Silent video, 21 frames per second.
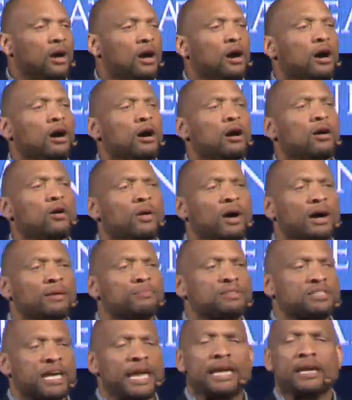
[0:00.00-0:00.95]
Oh,
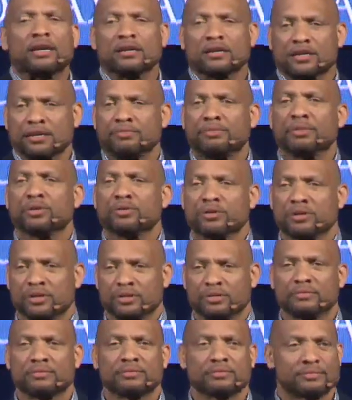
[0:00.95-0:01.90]
I'm taking
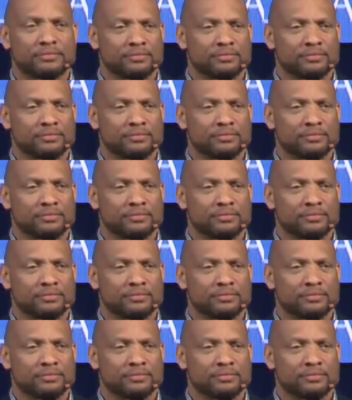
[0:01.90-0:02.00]
communion.